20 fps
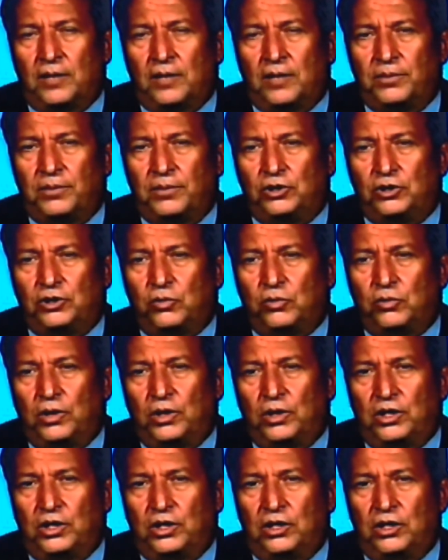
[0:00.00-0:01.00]

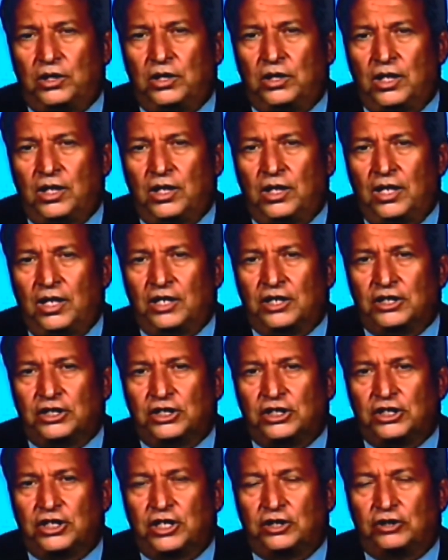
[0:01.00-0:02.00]
between
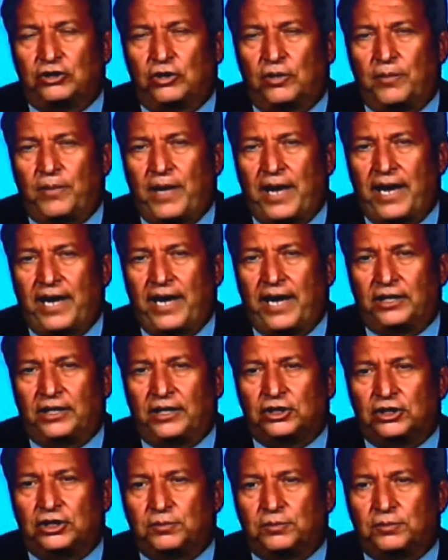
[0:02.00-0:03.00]
central banks